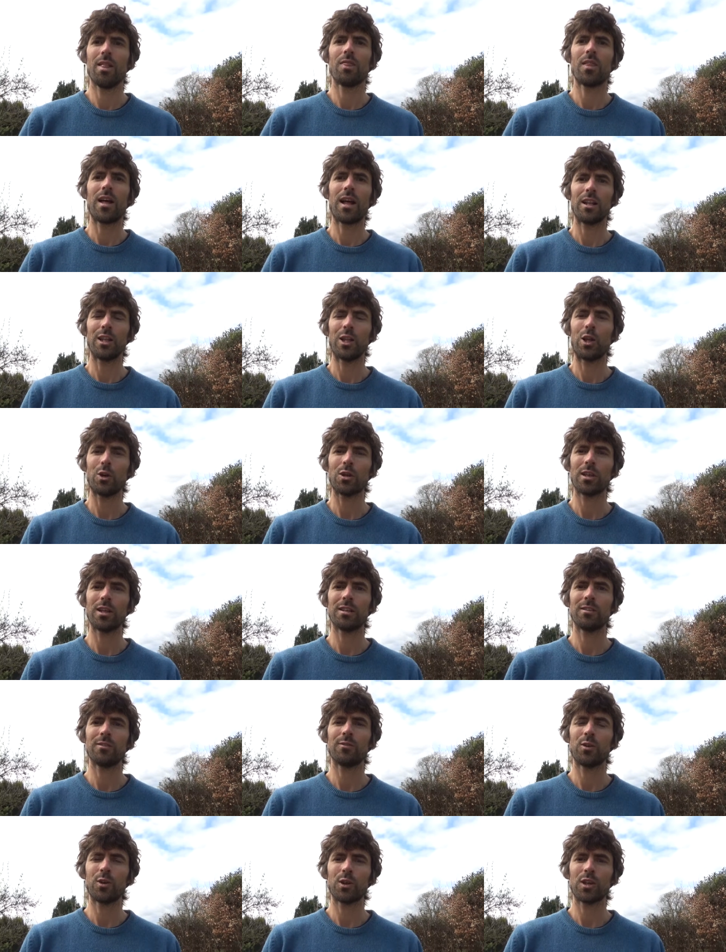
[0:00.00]
That
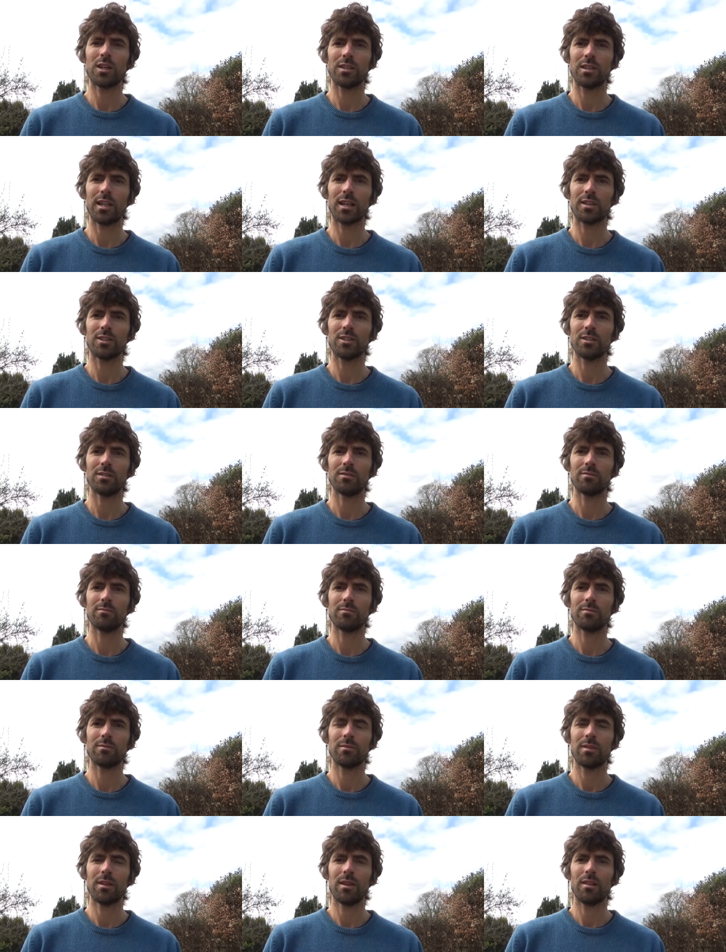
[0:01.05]
longing for connection,
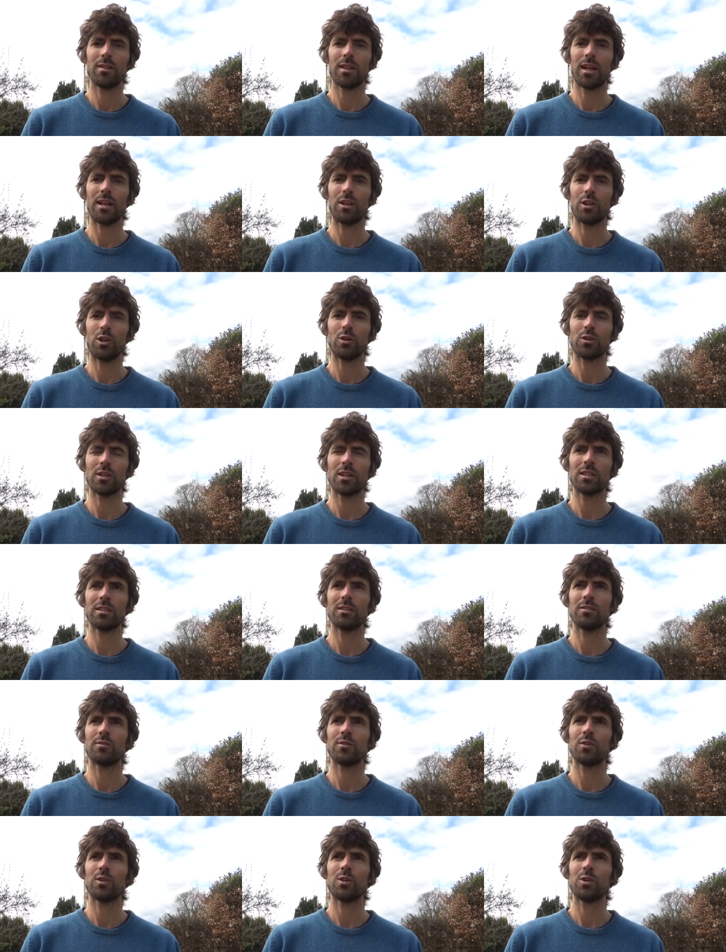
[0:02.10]
that longing
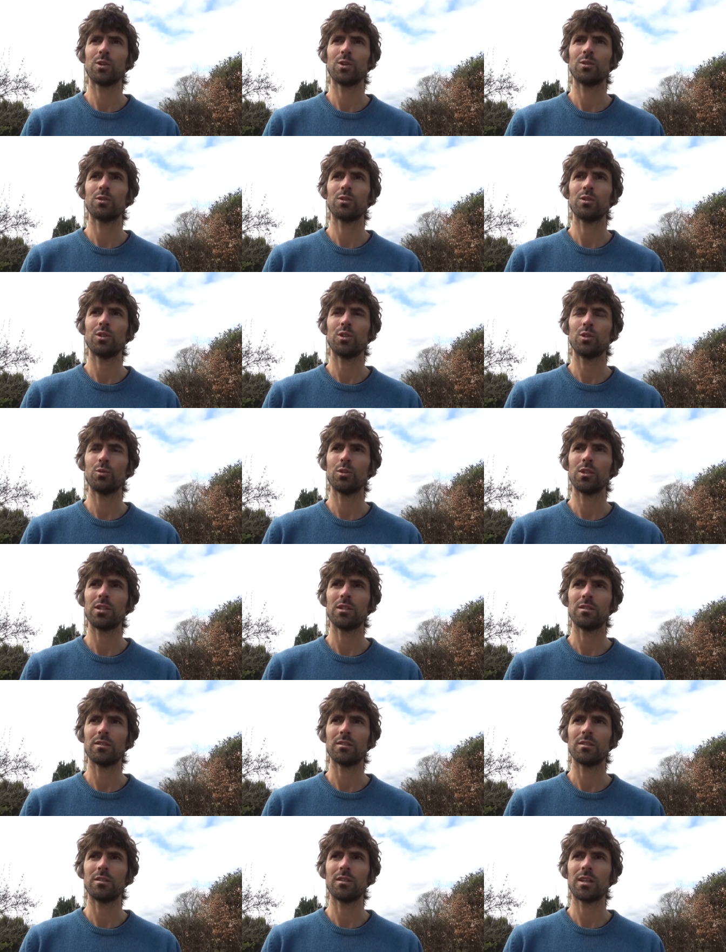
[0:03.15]
for
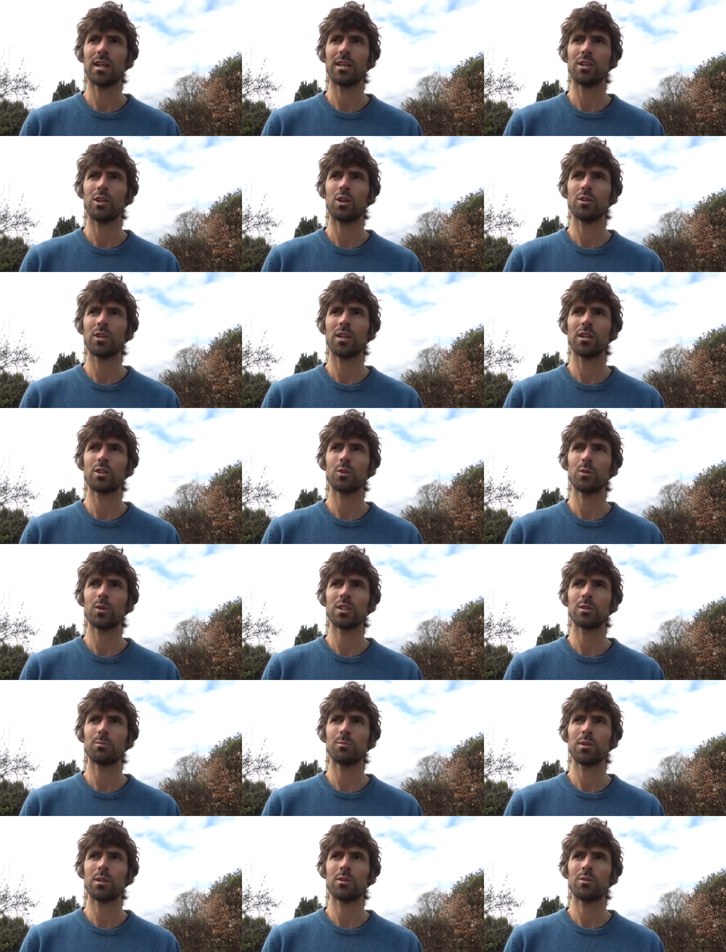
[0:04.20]
union, that longing to
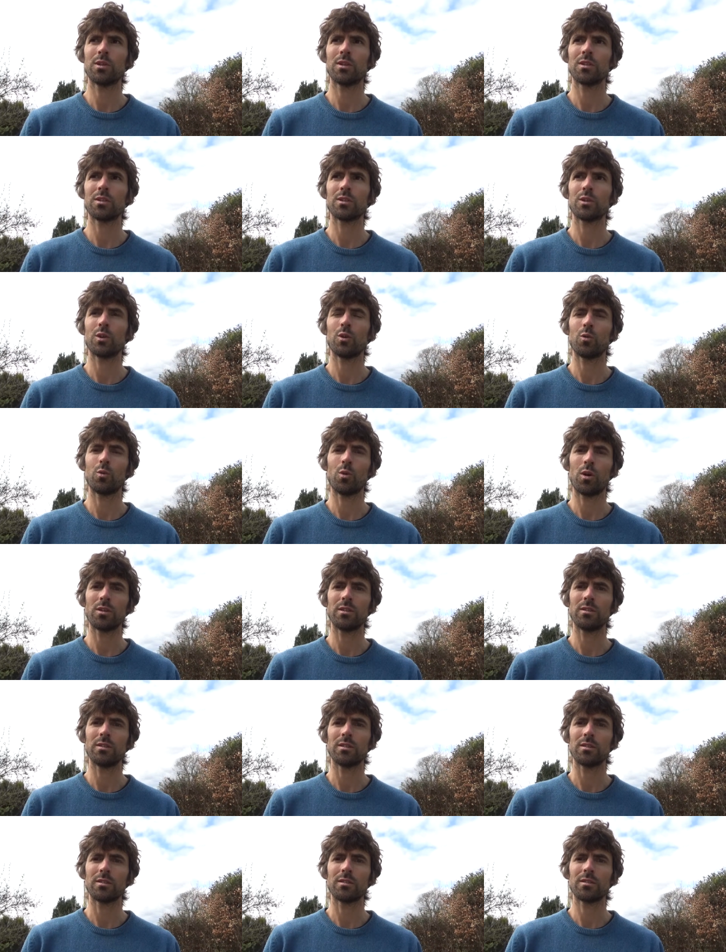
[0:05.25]
experience
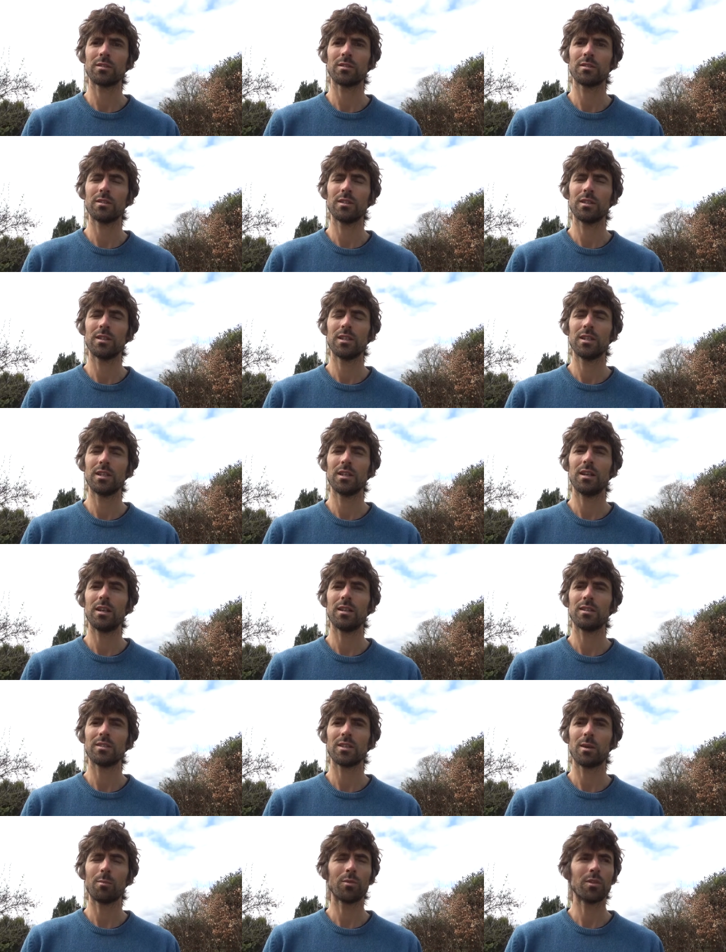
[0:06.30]
oneness is
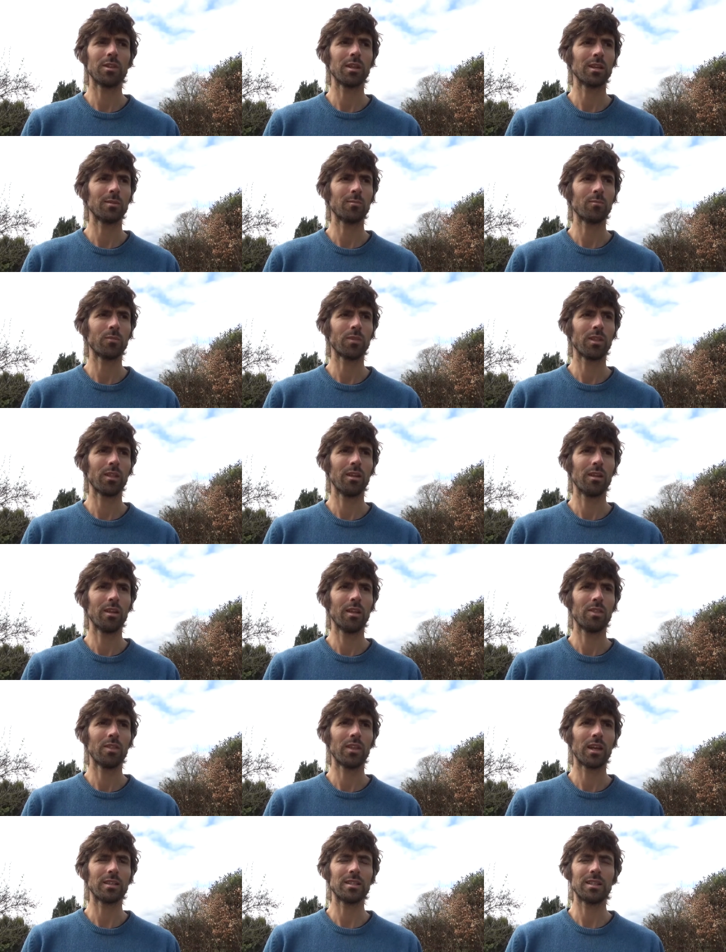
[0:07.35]
something
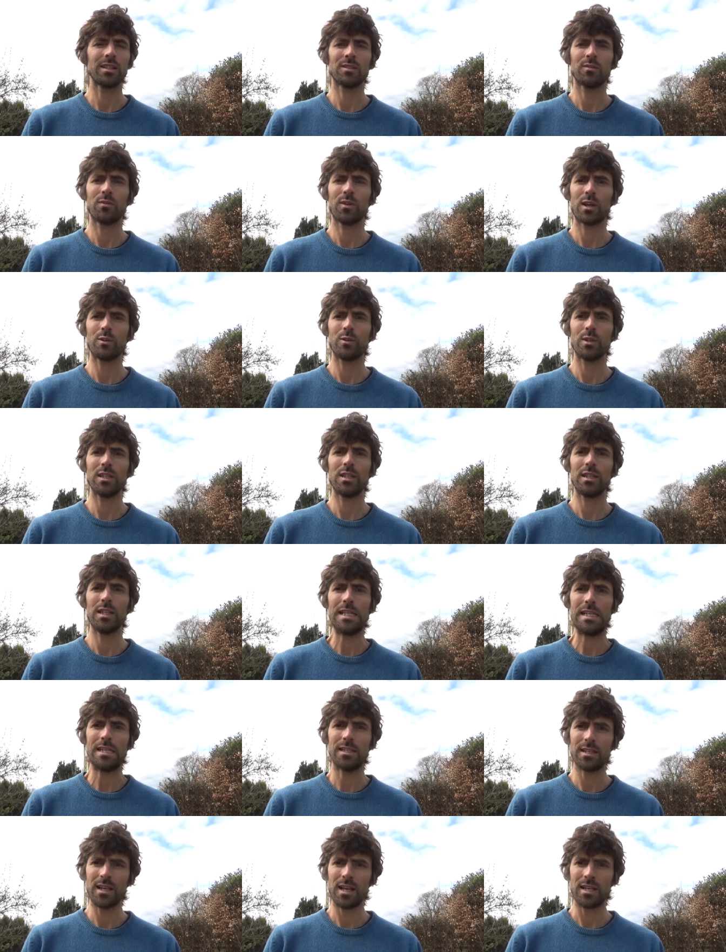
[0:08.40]
that is very
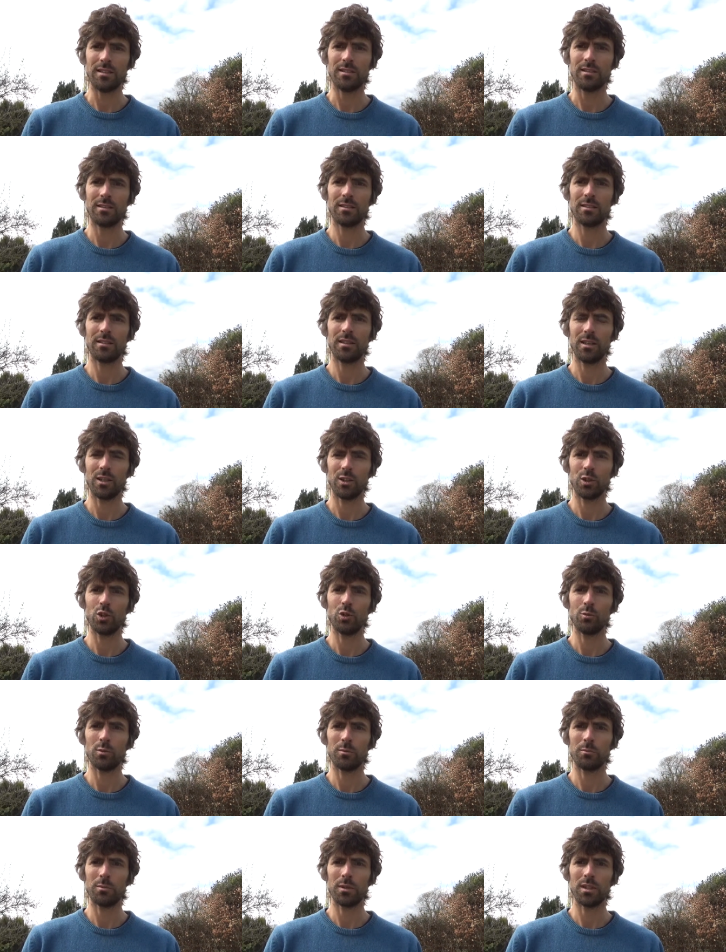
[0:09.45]
innate in a
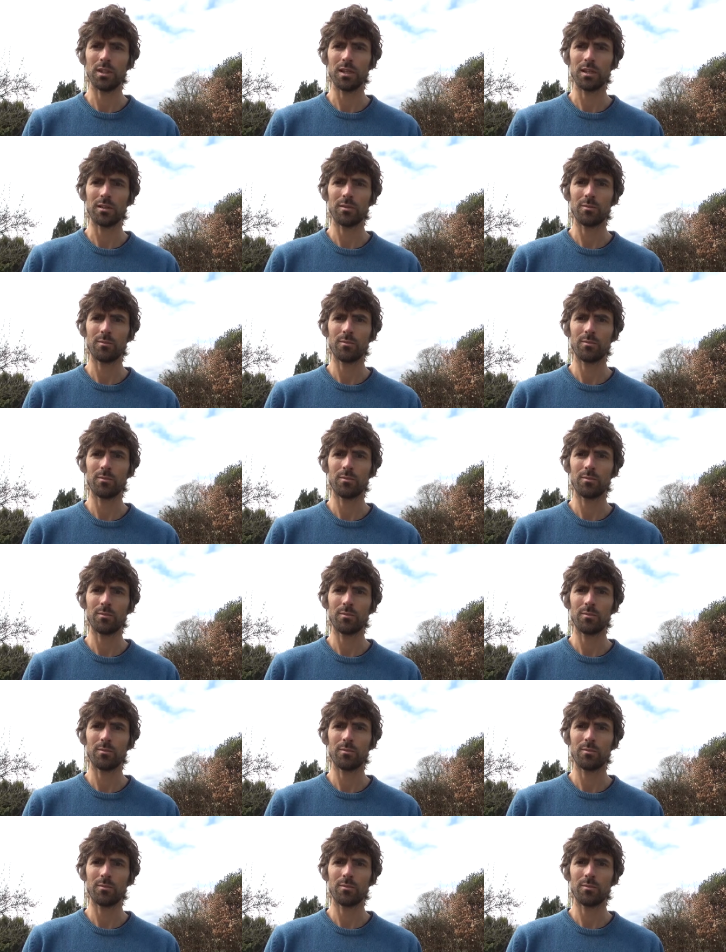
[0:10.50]
human being.